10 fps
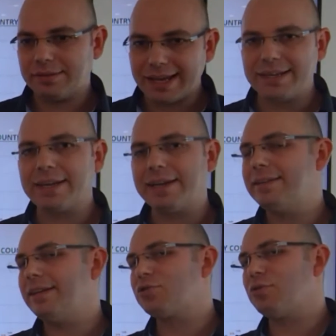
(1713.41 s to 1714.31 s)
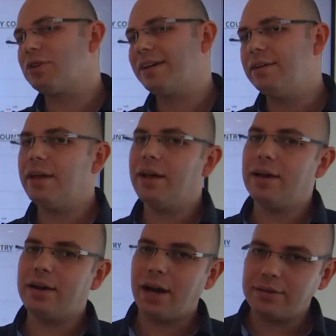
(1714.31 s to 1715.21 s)
technically the issuer,
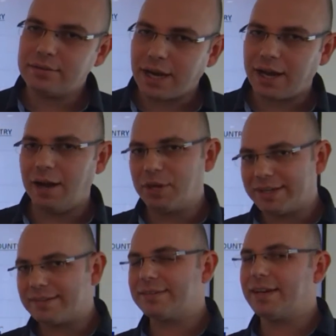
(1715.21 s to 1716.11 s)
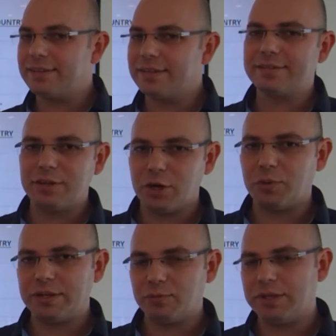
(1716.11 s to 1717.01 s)
I'm going to say this,
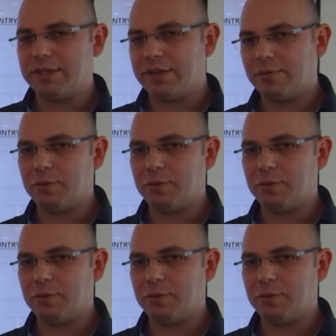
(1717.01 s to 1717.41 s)
with